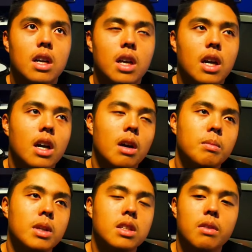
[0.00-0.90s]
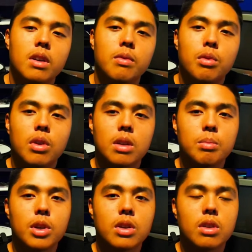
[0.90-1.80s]
Yeah, I'm going to be saving up for a
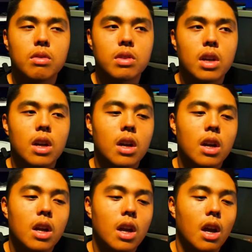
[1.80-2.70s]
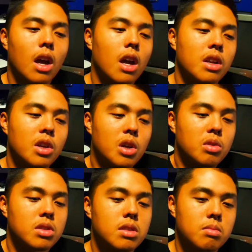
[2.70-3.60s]
computer over there and, you
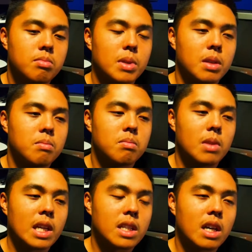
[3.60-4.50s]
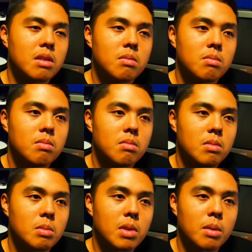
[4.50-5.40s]
know, just be laying down
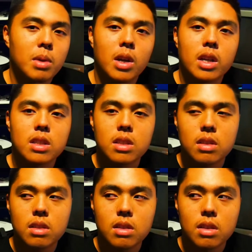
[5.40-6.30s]
in my barracks